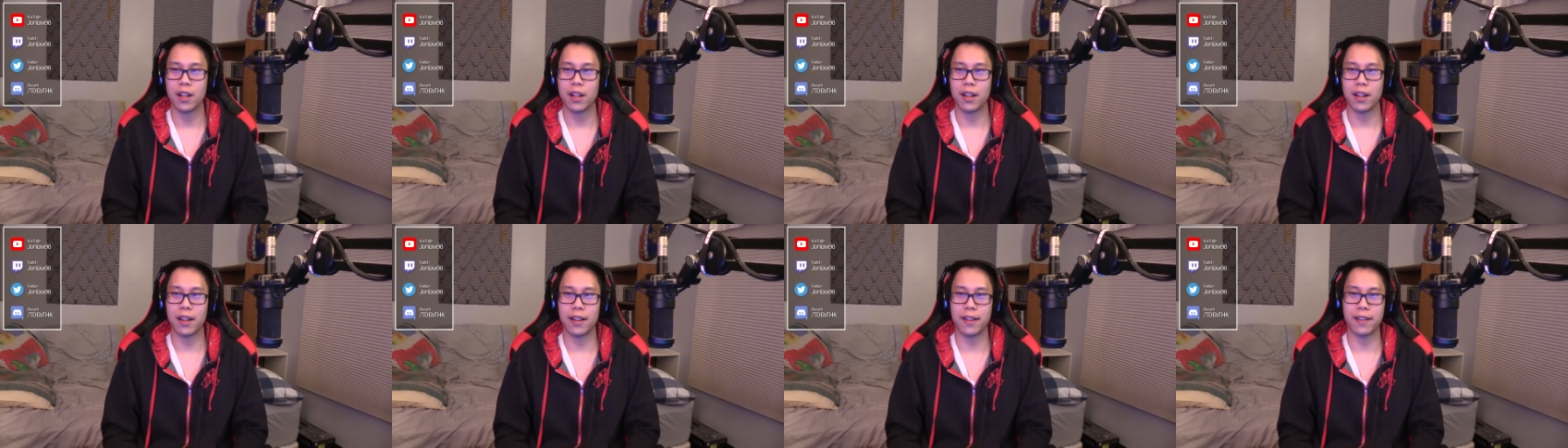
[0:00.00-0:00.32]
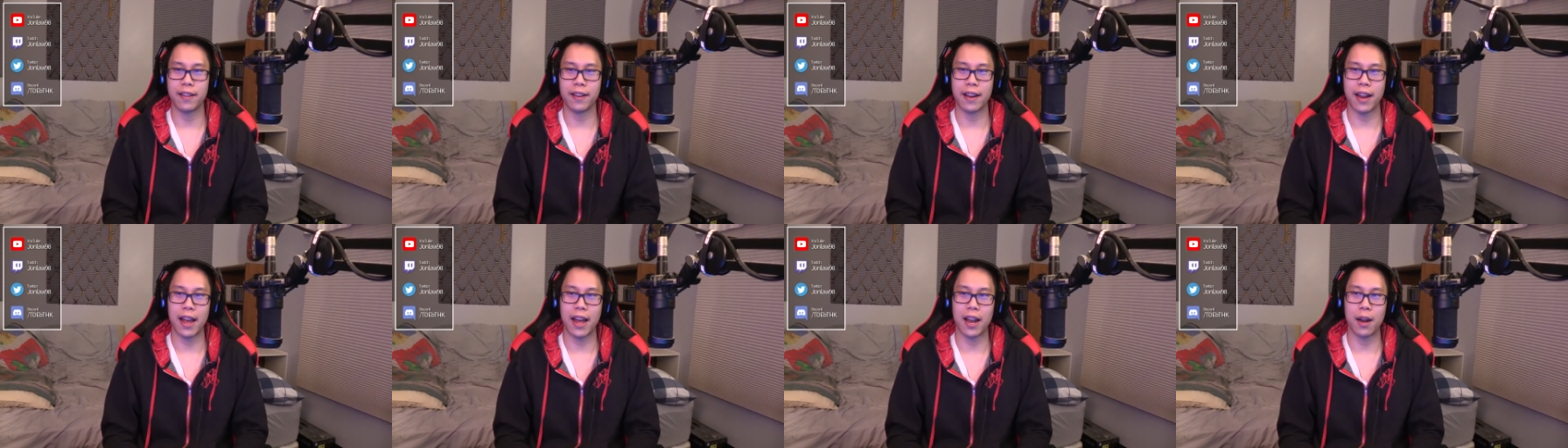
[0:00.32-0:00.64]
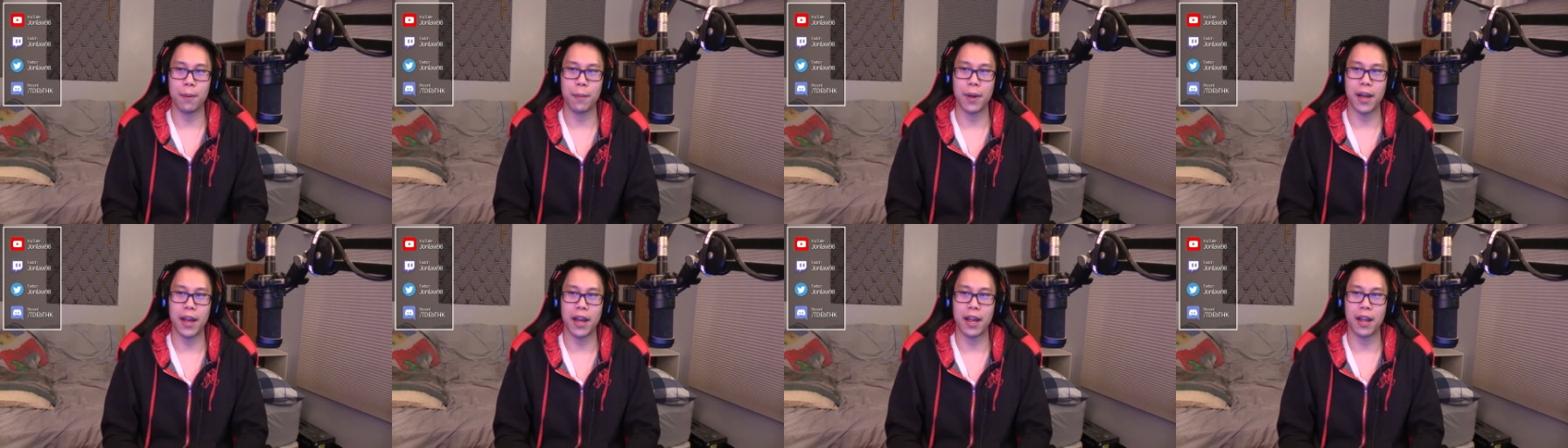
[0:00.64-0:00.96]
It's an
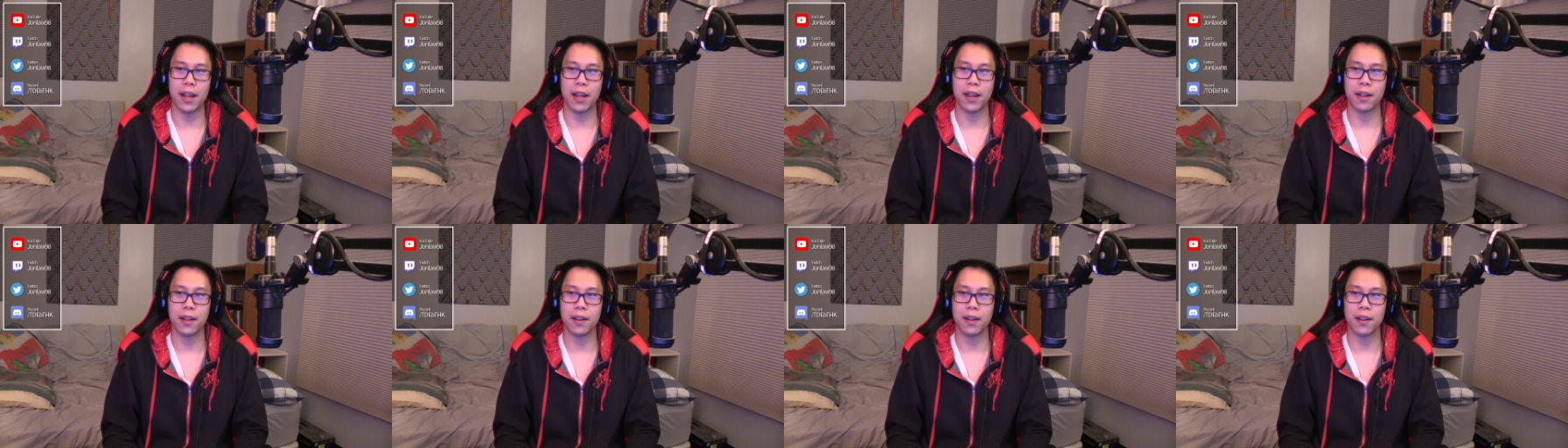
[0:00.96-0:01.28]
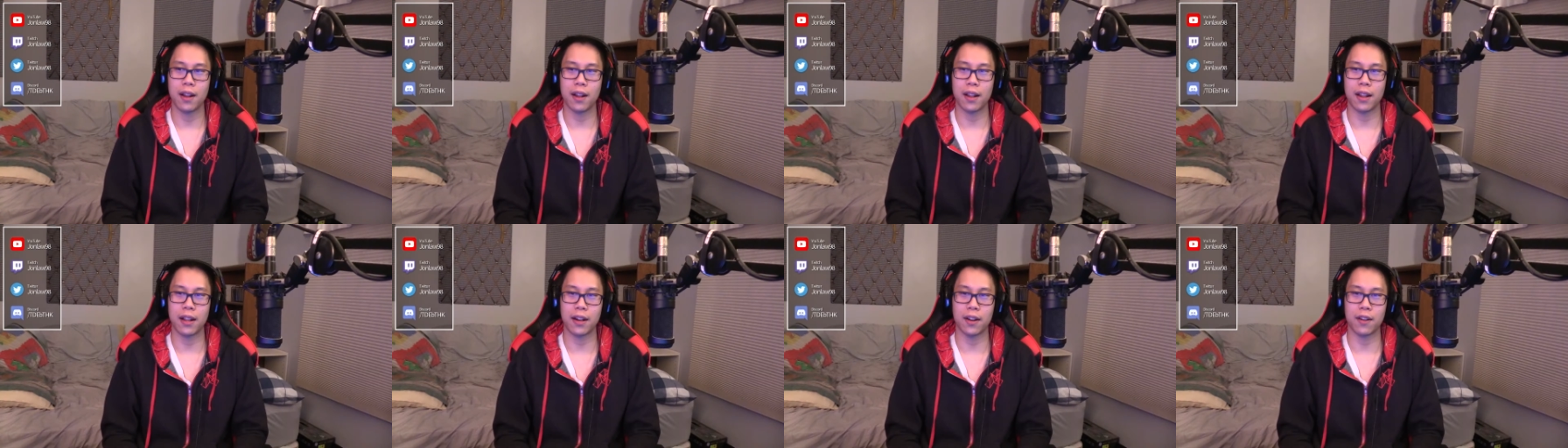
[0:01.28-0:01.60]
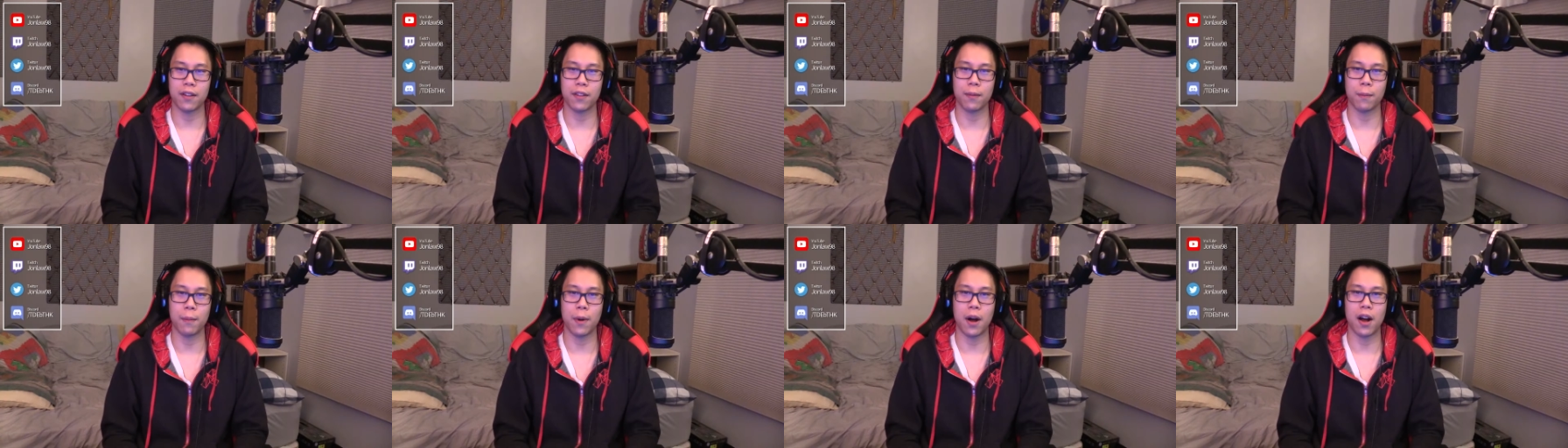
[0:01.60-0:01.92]
anime. I think
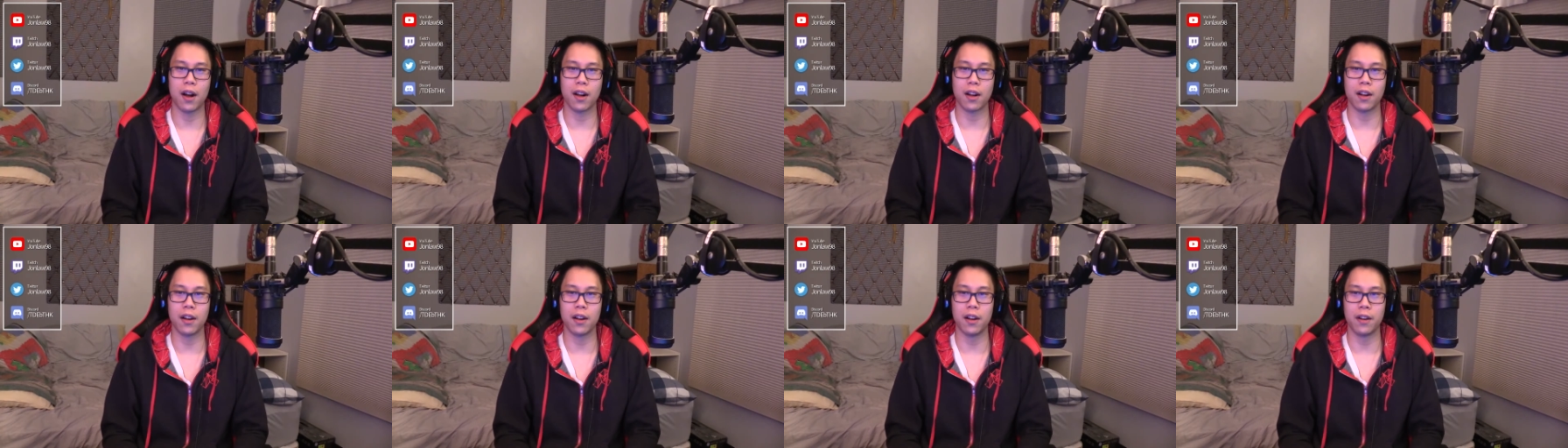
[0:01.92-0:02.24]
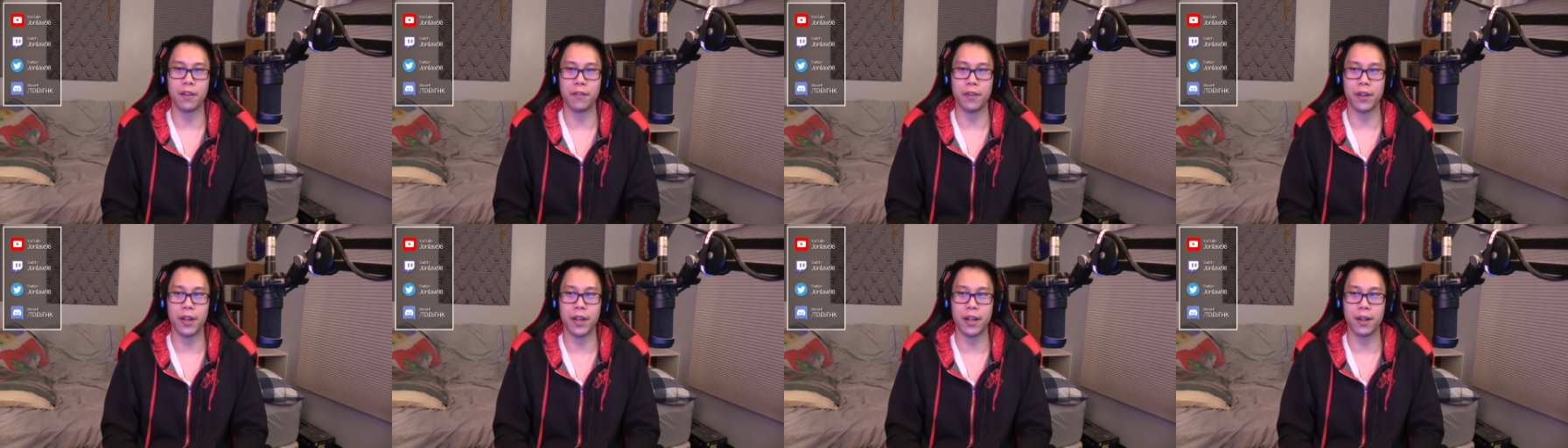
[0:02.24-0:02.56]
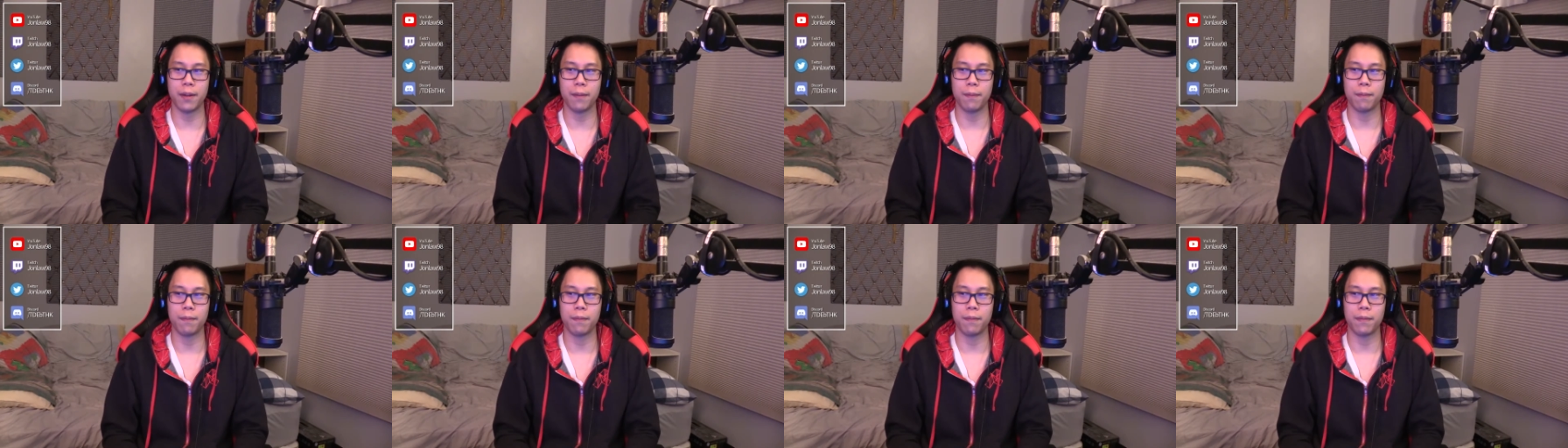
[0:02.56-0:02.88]
there's a manga of
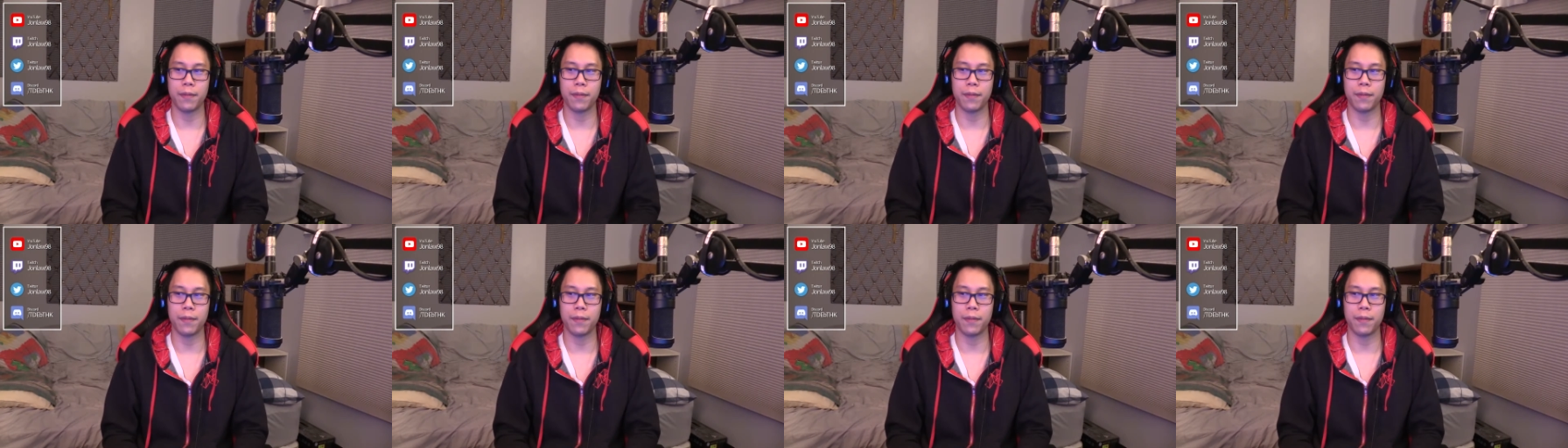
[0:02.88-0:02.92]
it.